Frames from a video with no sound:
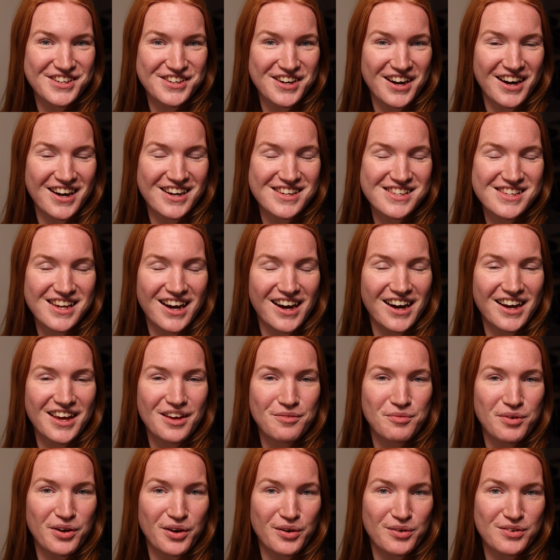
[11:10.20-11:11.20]
you guys. I
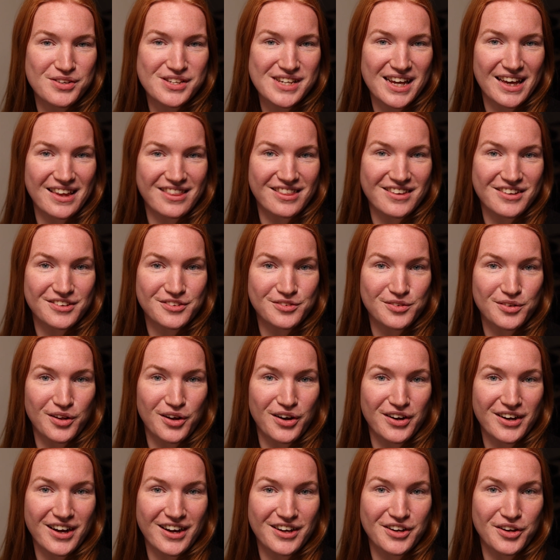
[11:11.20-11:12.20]
am going to end this
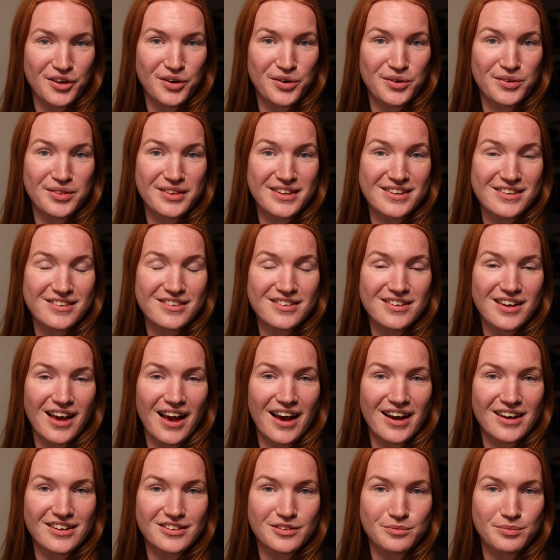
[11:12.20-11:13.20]
vlog. I know this
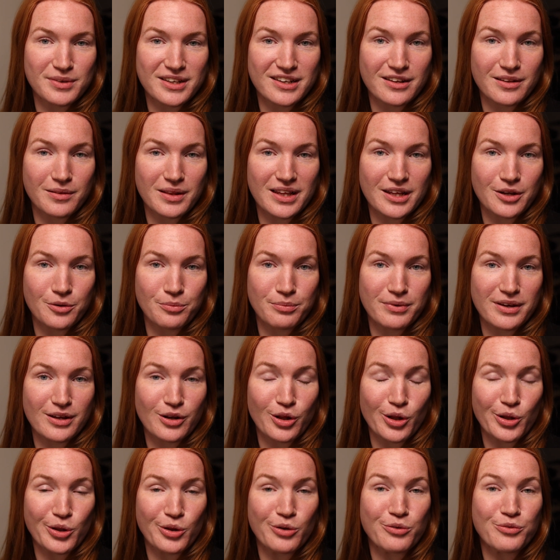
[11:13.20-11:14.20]
has been a little bit
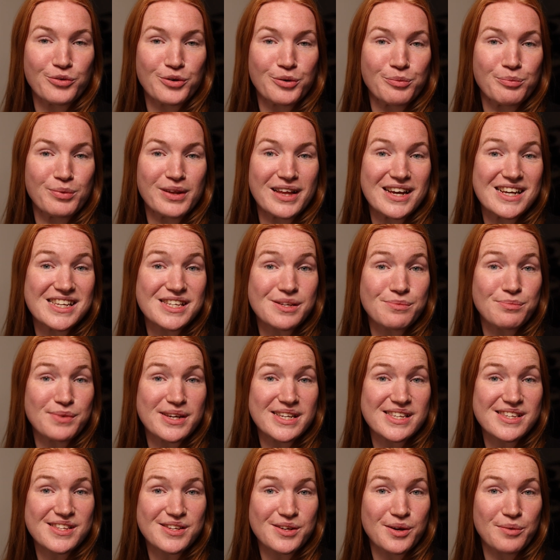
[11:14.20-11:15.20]
all over the place and
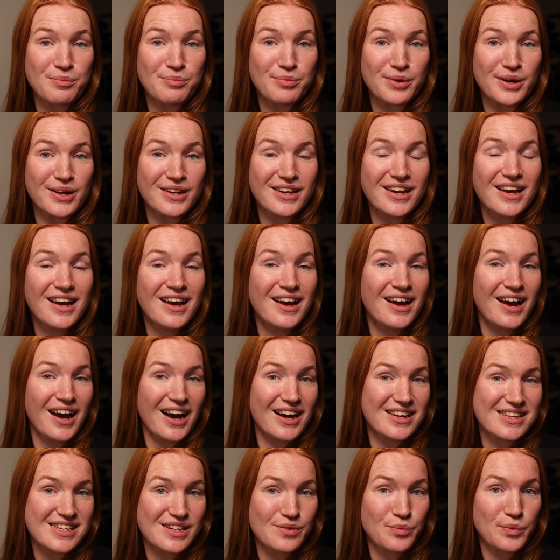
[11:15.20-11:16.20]
mixed up, but
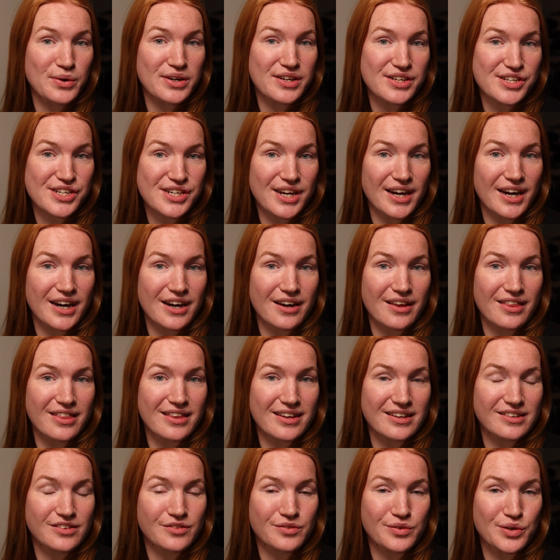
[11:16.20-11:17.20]
I did want to share
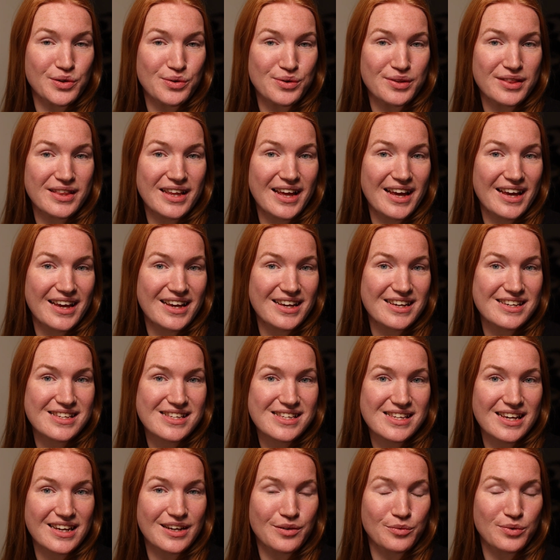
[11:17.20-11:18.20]
these few
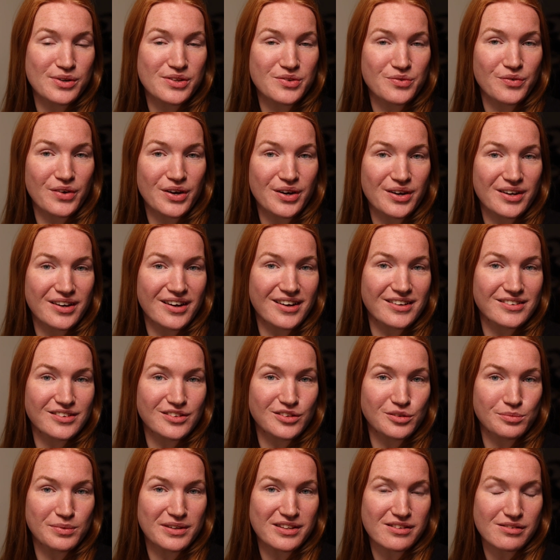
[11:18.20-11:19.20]
days. It was very nice
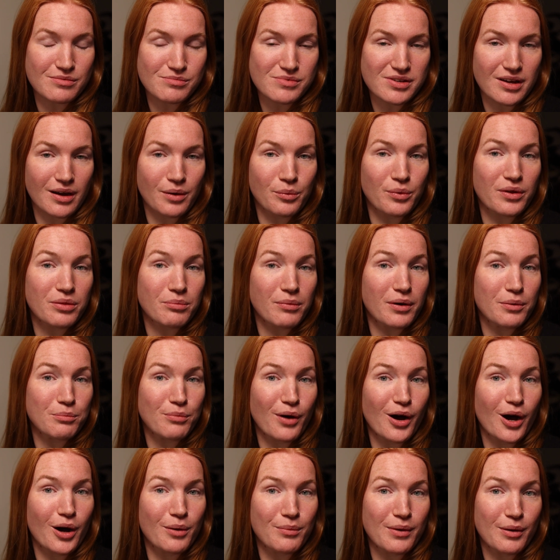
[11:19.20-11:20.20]
to spend some time with my
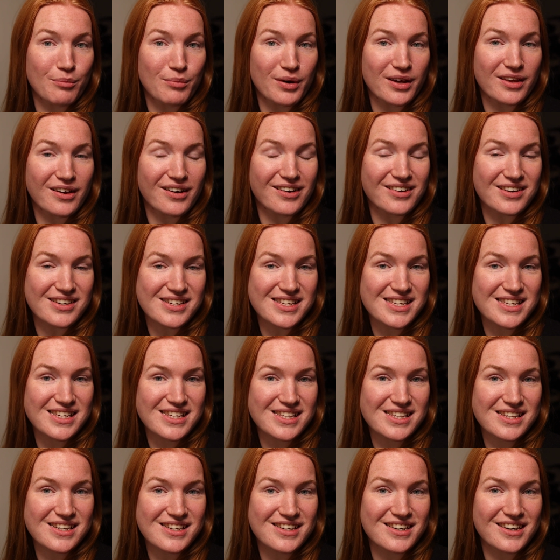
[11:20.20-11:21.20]
mom and my younger
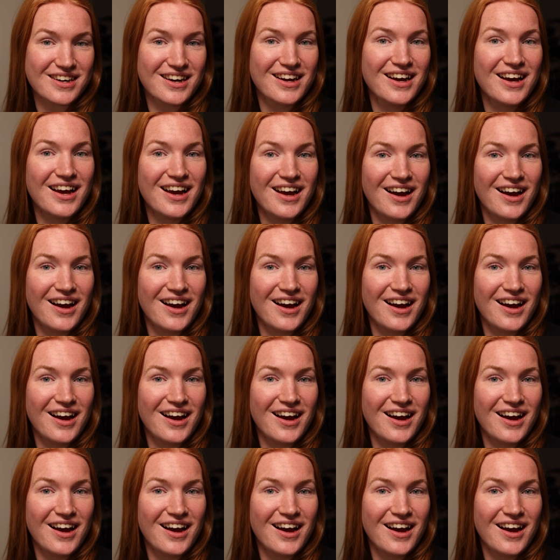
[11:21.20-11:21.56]
sister.